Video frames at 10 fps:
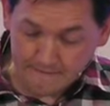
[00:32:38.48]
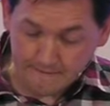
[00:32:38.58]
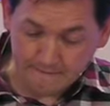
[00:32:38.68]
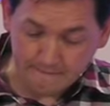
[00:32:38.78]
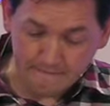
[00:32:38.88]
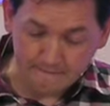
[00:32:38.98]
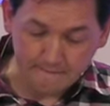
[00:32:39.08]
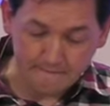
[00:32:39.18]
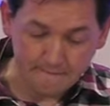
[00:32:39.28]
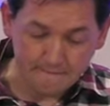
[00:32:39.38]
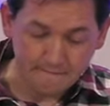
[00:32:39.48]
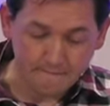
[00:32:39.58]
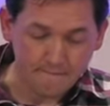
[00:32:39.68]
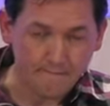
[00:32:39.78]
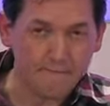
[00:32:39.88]

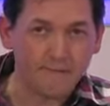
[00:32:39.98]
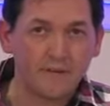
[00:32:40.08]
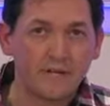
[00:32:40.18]
(silence)